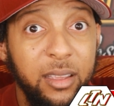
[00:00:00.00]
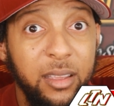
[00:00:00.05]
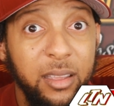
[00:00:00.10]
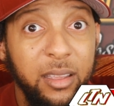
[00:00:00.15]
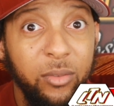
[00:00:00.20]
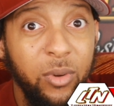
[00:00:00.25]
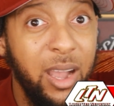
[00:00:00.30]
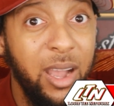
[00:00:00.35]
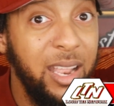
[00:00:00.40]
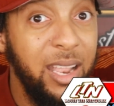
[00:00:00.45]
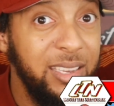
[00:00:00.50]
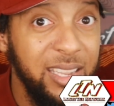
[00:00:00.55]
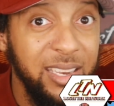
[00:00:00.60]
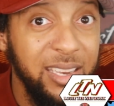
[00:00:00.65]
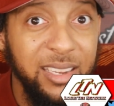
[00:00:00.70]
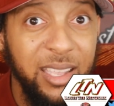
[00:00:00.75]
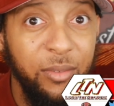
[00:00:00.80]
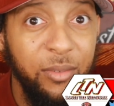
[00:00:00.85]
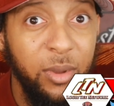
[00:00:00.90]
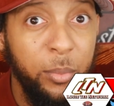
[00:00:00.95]
Ron
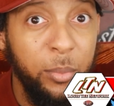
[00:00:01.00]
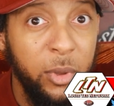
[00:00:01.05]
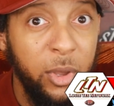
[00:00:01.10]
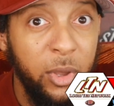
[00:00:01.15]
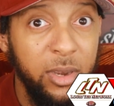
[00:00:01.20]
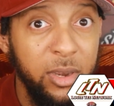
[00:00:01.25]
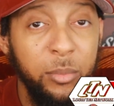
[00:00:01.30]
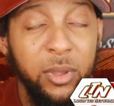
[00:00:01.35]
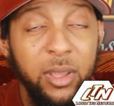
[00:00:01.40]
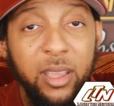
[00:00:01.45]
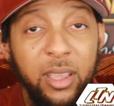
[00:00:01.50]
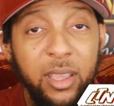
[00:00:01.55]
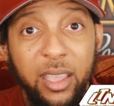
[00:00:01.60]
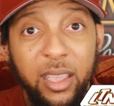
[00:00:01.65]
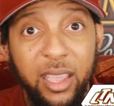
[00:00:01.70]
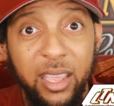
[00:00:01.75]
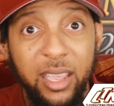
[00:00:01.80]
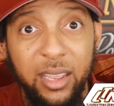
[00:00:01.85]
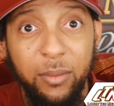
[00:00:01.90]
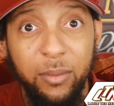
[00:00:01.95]
didn't give up on him,
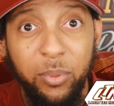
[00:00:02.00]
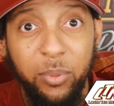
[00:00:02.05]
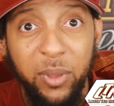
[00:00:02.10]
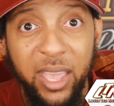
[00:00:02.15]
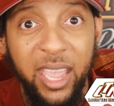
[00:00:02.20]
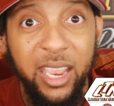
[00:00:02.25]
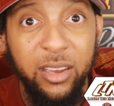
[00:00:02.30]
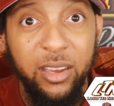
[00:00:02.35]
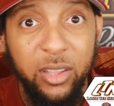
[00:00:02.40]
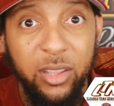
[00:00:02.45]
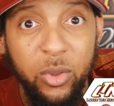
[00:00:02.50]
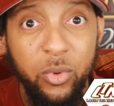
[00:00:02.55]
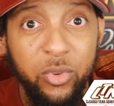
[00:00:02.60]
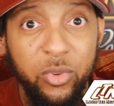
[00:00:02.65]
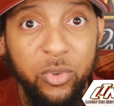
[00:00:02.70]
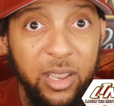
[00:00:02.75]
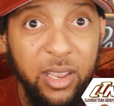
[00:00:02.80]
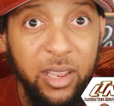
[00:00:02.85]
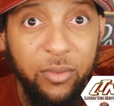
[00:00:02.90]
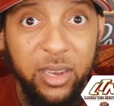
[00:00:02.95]
and it paid
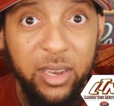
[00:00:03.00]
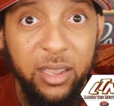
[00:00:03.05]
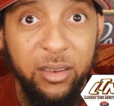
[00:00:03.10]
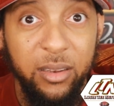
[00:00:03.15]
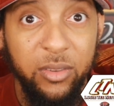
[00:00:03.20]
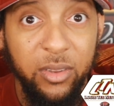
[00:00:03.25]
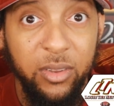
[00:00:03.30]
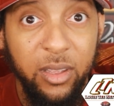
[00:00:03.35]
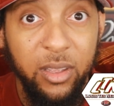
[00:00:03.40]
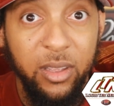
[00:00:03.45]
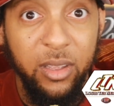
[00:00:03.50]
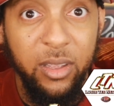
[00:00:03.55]
huge dividends.